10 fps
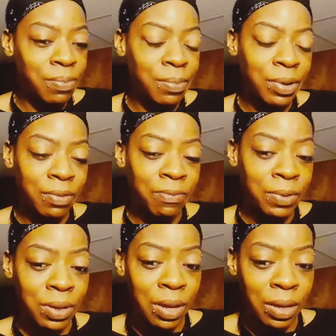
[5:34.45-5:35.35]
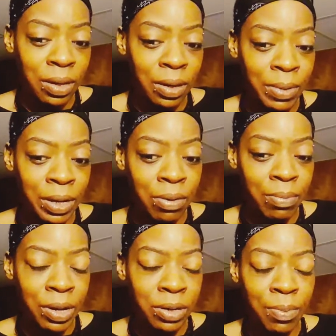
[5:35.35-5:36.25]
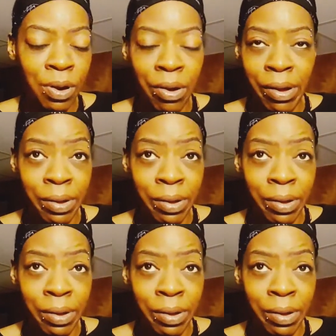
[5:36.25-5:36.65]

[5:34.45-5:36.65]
if I'm going to feel like getting my hair braided tomorrow.